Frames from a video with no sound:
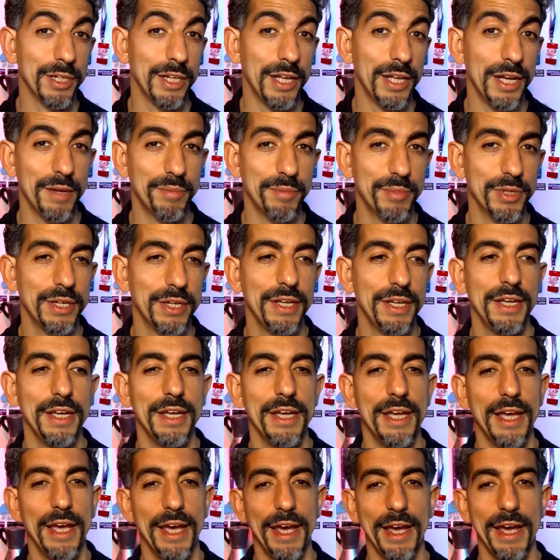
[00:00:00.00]
up,
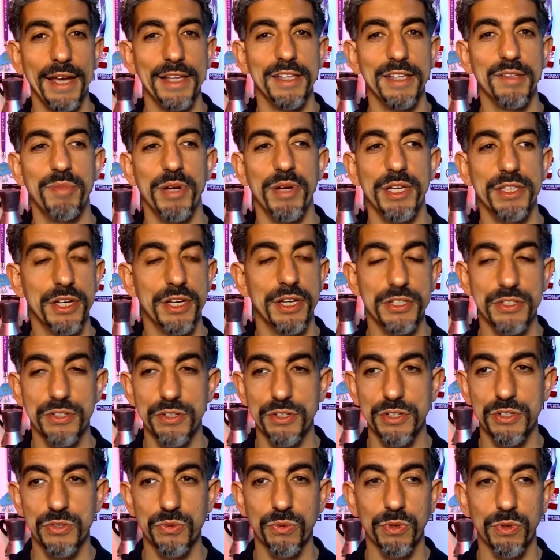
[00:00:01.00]
and the pen tester
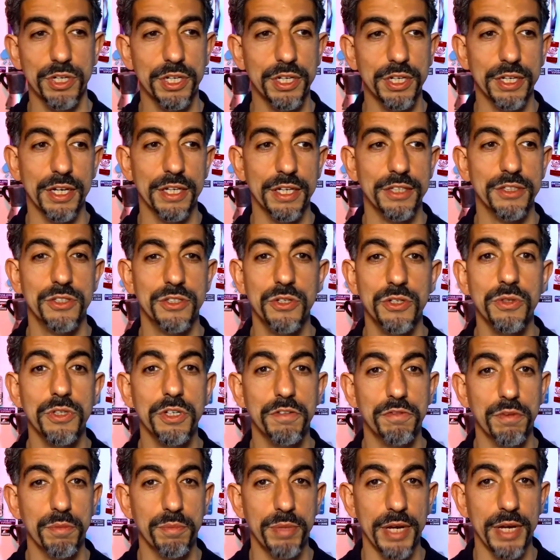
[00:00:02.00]
is working on 2
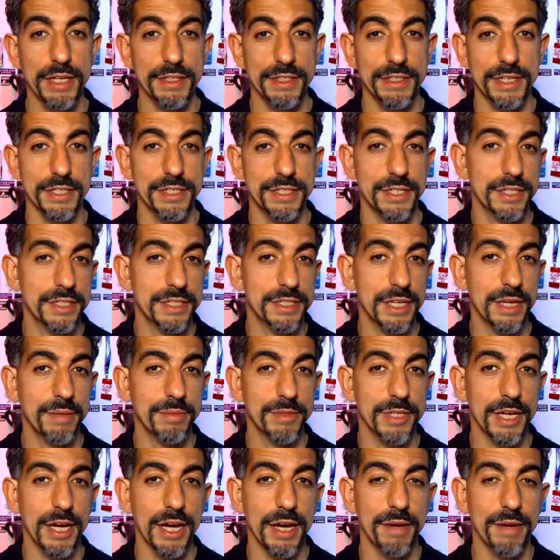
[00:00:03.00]
different pen tests at the same
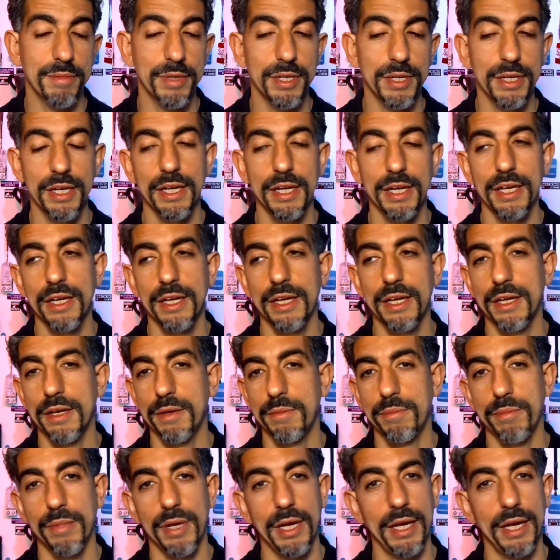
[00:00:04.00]
time,
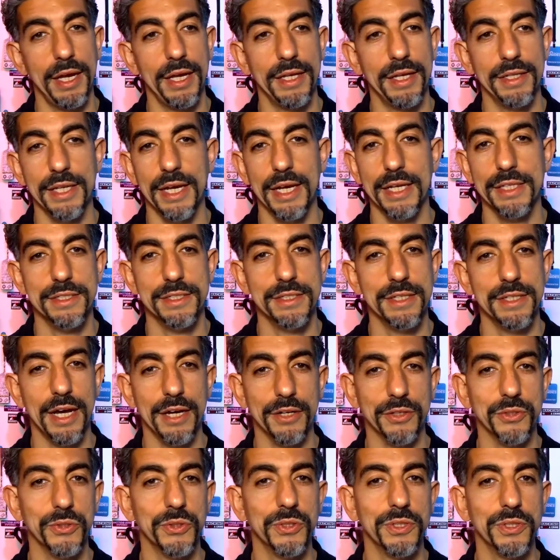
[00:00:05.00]
and that's
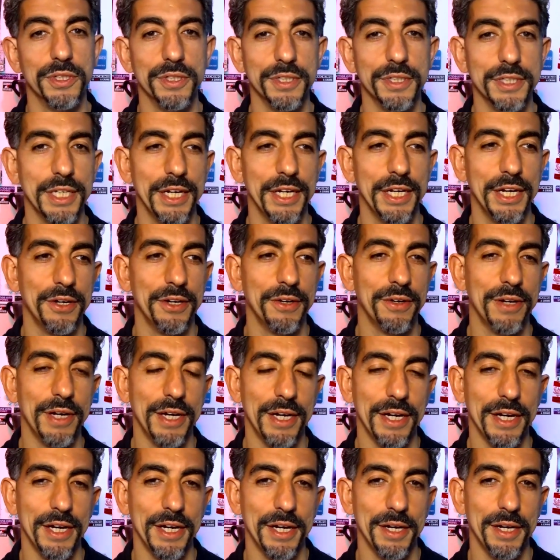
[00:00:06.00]
not cool,
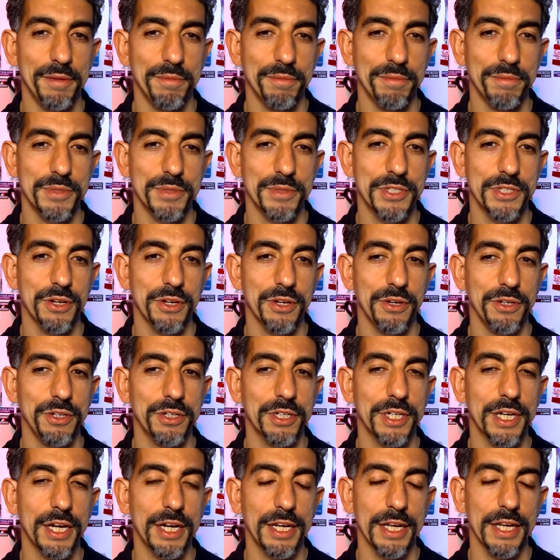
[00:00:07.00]
so you're
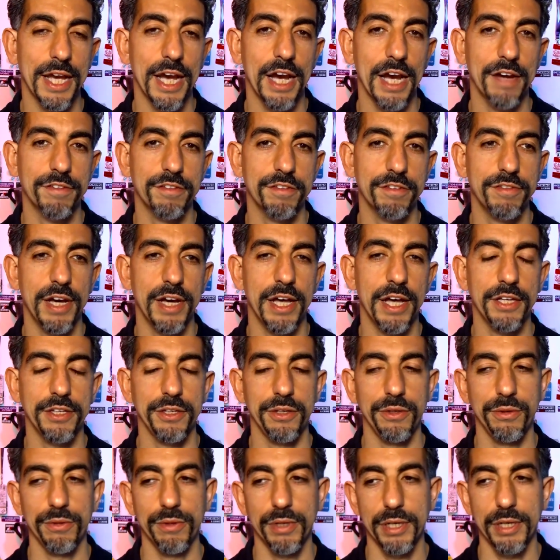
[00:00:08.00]
getting half the
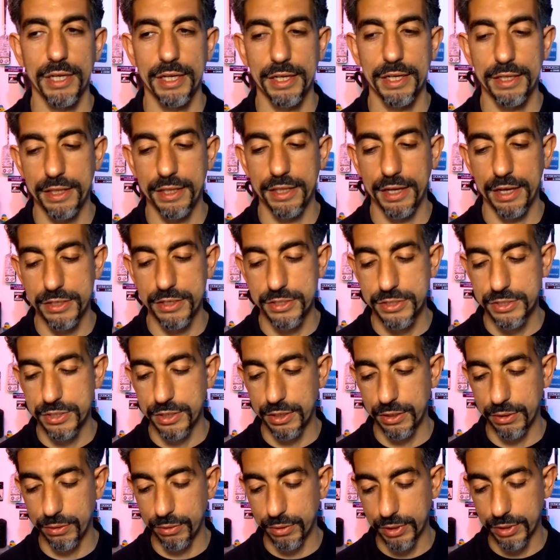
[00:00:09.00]
value there.
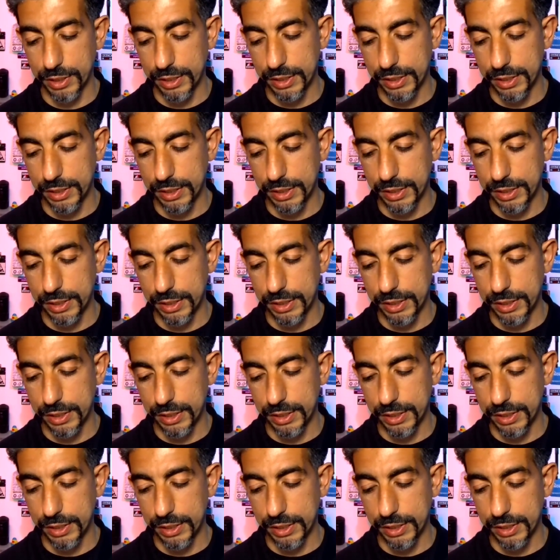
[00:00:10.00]
So